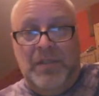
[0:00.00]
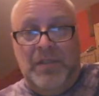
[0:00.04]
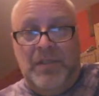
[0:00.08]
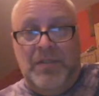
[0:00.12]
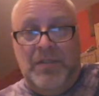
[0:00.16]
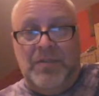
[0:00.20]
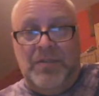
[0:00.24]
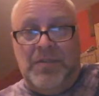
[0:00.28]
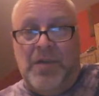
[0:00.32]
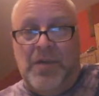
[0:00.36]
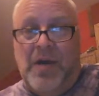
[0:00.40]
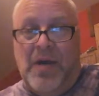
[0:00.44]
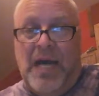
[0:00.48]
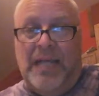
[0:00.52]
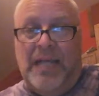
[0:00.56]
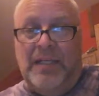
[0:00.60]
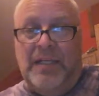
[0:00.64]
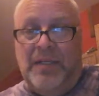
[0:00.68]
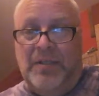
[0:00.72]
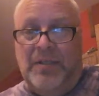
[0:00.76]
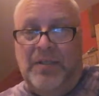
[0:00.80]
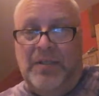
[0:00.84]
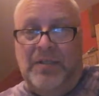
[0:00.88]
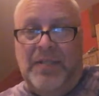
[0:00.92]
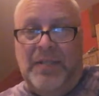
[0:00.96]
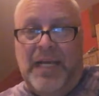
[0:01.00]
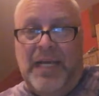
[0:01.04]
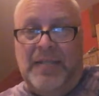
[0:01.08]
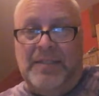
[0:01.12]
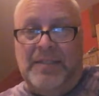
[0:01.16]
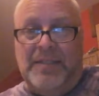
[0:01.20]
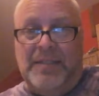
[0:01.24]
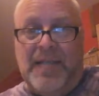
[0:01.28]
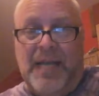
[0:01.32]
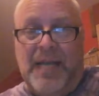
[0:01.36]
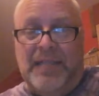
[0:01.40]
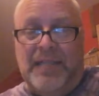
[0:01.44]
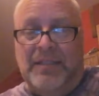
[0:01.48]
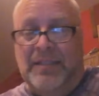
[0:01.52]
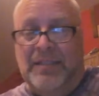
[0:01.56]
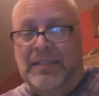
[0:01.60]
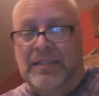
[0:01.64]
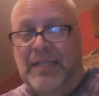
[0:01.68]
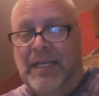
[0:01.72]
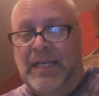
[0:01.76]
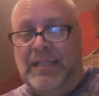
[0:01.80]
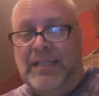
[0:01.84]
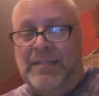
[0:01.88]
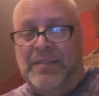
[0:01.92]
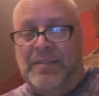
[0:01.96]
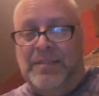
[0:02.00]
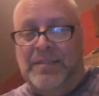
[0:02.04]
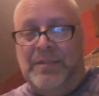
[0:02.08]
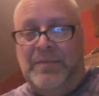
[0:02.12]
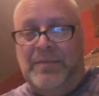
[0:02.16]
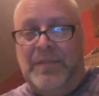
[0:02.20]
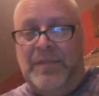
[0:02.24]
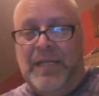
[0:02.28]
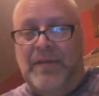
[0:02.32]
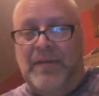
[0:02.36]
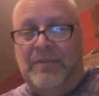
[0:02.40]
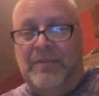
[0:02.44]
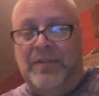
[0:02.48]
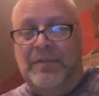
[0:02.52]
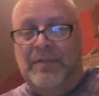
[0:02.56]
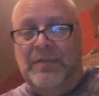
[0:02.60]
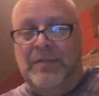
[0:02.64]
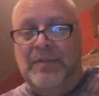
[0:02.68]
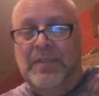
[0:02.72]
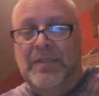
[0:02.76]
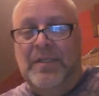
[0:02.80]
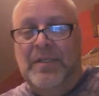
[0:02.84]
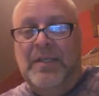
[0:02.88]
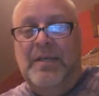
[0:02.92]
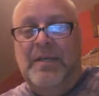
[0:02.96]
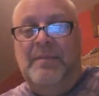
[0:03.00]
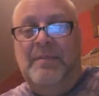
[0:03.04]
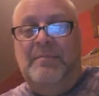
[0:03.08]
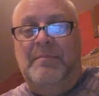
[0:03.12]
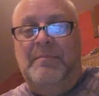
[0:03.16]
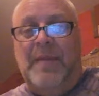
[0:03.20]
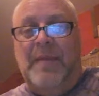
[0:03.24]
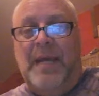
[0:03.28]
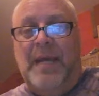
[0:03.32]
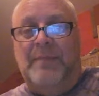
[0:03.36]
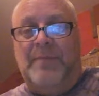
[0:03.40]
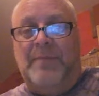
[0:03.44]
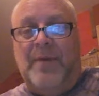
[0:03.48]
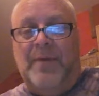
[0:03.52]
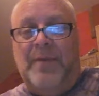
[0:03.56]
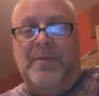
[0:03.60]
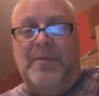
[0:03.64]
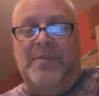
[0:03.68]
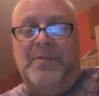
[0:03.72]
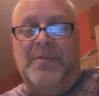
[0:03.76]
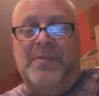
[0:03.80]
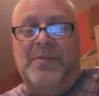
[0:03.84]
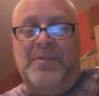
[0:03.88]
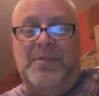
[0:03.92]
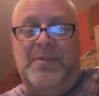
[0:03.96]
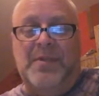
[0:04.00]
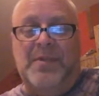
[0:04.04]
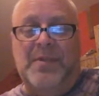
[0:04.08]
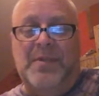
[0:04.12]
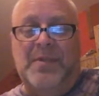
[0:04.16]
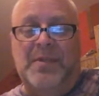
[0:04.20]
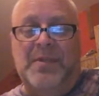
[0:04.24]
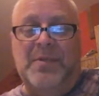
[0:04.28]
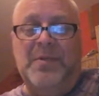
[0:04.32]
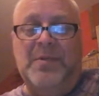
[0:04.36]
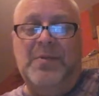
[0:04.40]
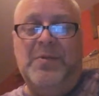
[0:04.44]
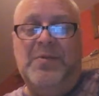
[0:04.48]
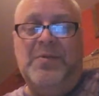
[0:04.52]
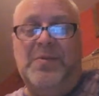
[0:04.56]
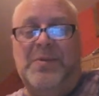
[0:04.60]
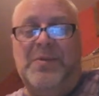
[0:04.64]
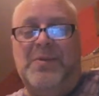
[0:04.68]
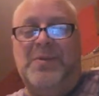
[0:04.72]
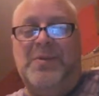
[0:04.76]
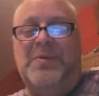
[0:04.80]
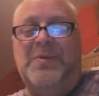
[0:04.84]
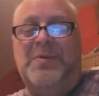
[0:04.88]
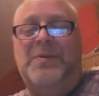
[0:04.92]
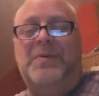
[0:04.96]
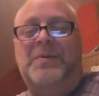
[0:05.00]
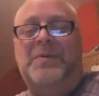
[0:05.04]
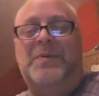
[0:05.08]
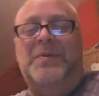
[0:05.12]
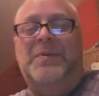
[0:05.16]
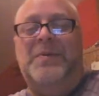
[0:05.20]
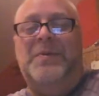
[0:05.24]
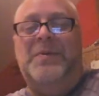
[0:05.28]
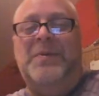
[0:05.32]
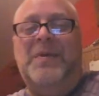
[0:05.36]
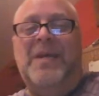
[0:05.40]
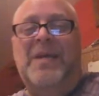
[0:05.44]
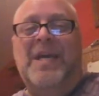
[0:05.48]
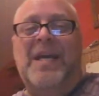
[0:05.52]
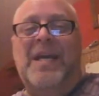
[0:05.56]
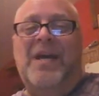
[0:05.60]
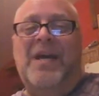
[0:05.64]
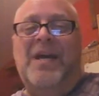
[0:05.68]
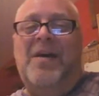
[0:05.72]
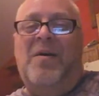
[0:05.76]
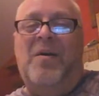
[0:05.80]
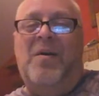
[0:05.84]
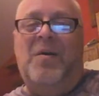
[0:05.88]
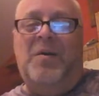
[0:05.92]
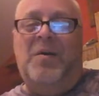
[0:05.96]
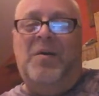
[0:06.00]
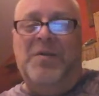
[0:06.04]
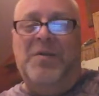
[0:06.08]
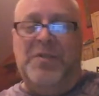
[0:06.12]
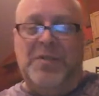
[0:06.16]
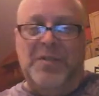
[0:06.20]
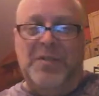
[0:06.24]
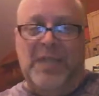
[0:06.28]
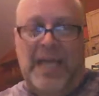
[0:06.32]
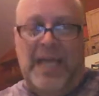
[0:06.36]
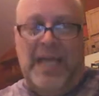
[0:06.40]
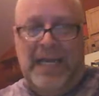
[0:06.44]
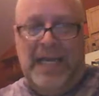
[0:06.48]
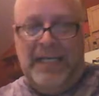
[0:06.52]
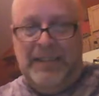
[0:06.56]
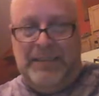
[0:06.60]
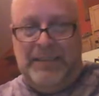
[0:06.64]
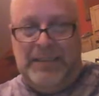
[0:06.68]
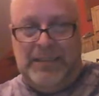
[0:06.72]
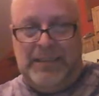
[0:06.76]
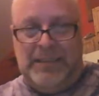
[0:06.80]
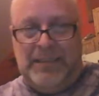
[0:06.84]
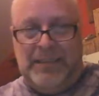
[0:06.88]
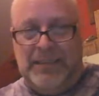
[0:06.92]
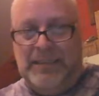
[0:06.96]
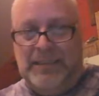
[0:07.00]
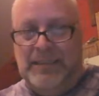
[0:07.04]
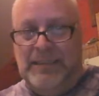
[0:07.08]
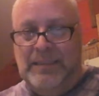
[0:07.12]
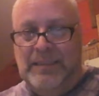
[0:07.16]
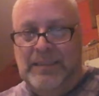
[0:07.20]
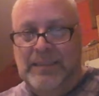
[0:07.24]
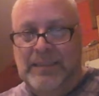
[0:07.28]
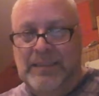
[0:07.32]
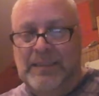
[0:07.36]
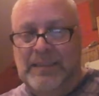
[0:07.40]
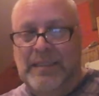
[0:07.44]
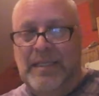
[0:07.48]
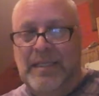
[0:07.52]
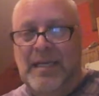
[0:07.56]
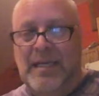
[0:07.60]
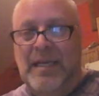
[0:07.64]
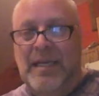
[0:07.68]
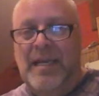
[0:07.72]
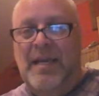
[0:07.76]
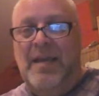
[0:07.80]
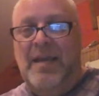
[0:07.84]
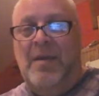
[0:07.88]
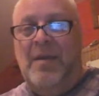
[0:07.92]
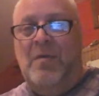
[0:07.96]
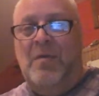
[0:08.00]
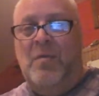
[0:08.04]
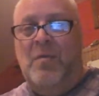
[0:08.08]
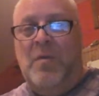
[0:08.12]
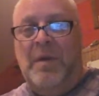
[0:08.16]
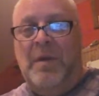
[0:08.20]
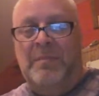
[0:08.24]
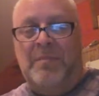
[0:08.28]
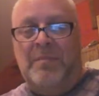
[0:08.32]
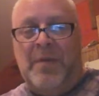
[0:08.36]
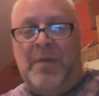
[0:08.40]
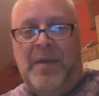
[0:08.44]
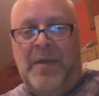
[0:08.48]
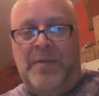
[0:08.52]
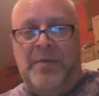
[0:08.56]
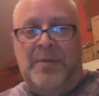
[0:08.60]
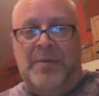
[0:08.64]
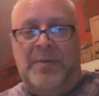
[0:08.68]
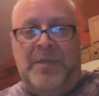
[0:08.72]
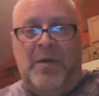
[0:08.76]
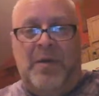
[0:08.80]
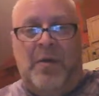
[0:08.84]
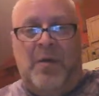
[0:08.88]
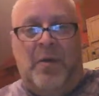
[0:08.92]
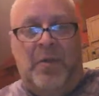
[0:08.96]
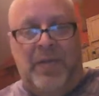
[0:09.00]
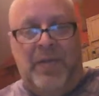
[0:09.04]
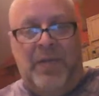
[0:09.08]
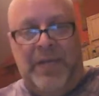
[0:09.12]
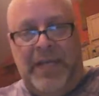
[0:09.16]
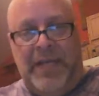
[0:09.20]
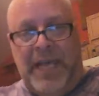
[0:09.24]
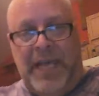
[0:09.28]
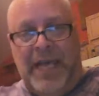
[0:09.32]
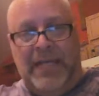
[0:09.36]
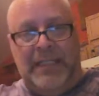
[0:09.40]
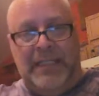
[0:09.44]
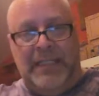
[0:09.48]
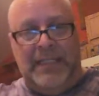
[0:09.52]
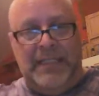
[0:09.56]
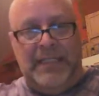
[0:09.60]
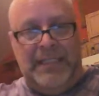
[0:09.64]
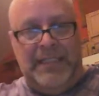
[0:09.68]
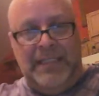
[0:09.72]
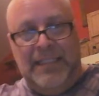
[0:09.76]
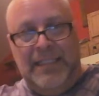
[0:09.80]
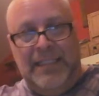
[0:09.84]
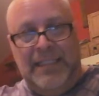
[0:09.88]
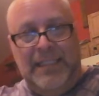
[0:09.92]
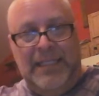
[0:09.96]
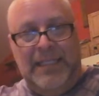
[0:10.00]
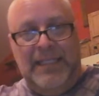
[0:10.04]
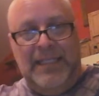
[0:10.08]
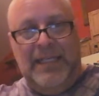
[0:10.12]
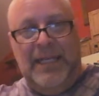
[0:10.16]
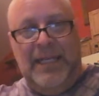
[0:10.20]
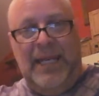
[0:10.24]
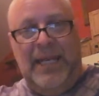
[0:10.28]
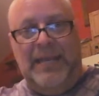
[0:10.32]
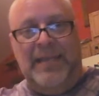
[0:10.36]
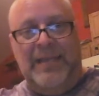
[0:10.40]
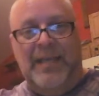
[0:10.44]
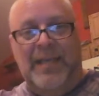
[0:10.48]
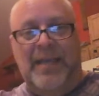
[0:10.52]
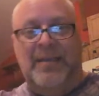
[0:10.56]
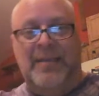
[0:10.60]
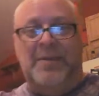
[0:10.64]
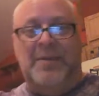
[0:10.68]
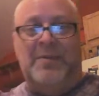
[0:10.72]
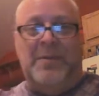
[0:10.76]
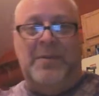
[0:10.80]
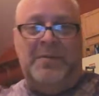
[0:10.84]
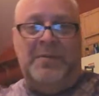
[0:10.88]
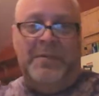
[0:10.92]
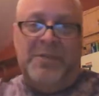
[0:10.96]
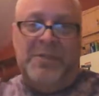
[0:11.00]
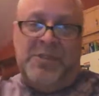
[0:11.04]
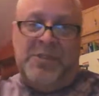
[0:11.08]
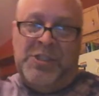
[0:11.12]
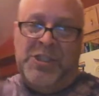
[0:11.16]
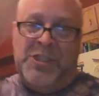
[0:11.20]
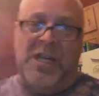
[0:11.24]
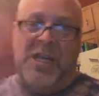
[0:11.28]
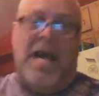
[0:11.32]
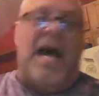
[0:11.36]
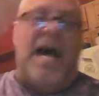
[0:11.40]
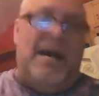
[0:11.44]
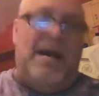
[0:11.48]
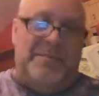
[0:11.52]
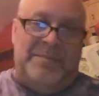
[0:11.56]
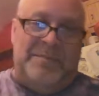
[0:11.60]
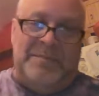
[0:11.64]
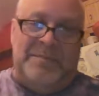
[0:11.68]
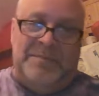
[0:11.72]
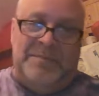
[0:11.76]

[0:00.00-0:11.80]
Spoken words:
So I know you guys tied their legs or did whatever. My brothers used to hold their legs. One brother would hold the neck, and the other one would chop.